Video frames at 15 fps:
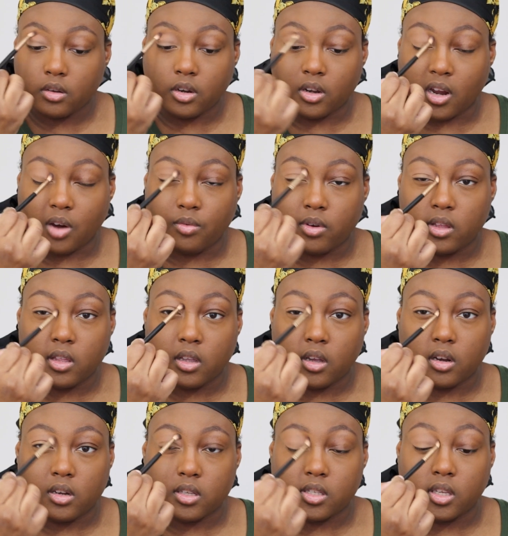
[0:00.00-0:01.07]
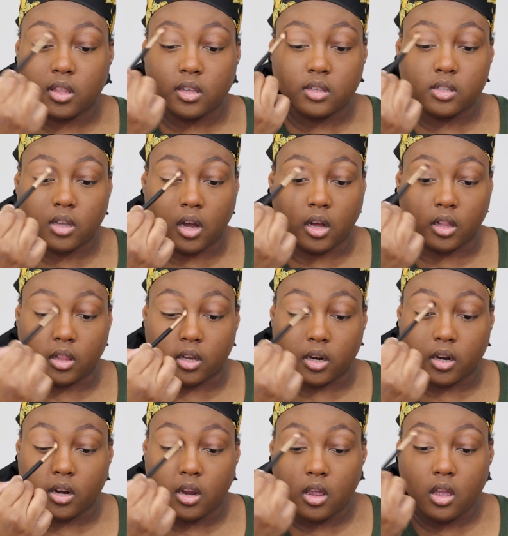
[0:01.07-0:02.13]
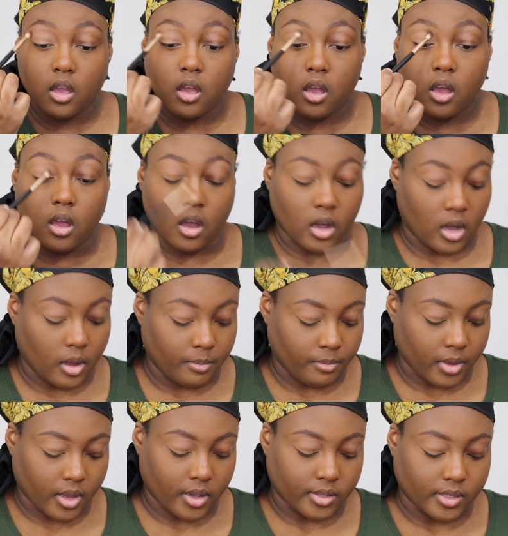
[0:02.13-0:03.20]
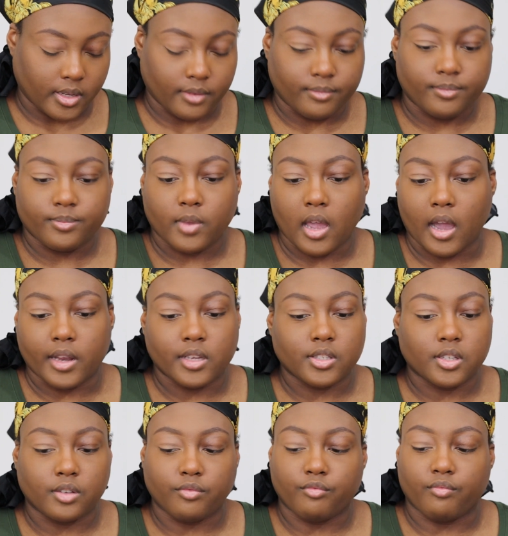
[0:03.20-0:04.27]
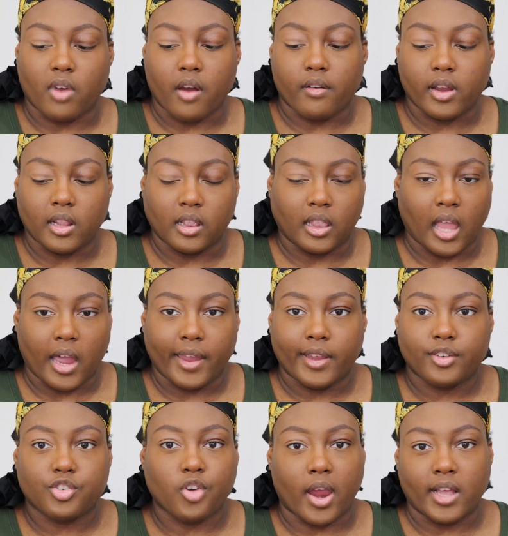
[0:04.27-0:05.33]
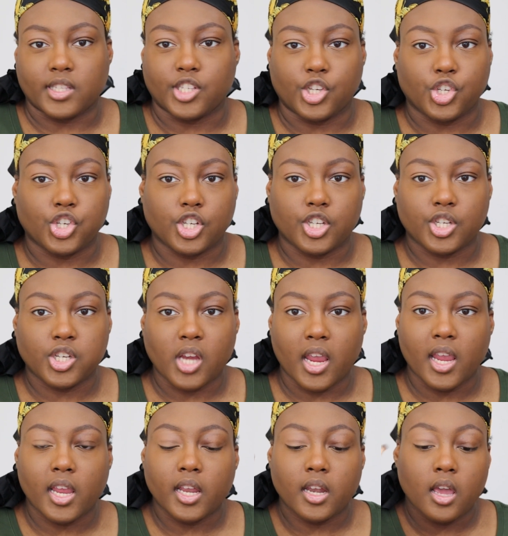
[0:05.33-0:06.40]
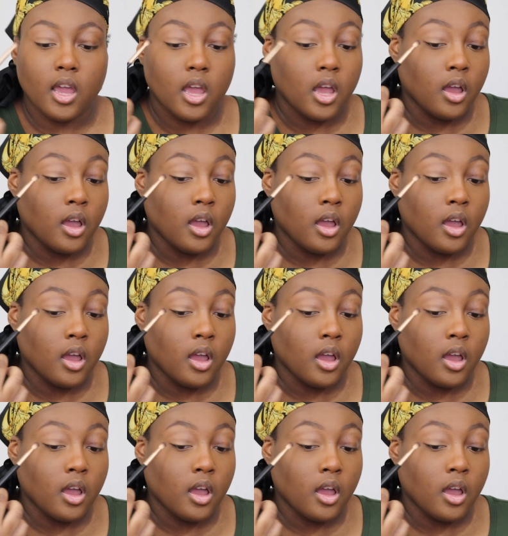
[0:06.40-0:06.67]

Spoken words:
You're not really going to see this color because it kind of is a very light transition shade.